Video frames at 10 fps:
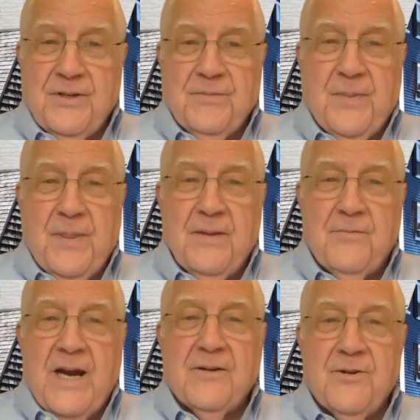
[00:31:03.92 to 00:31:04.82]
uh,
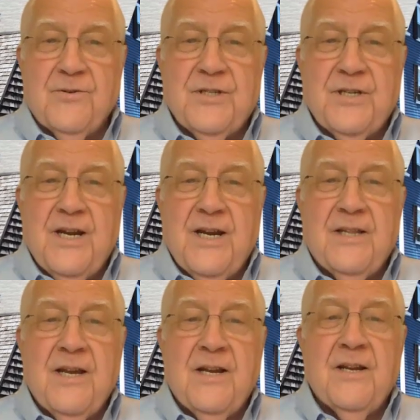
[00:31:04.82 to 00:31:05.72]
factors and
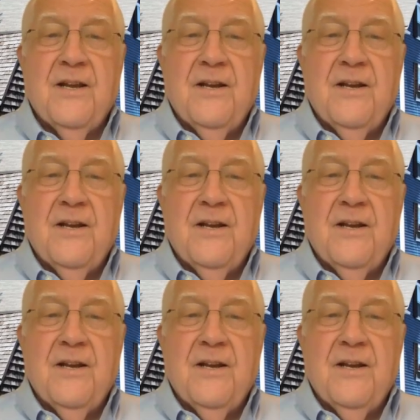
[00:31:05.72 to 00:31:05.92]
then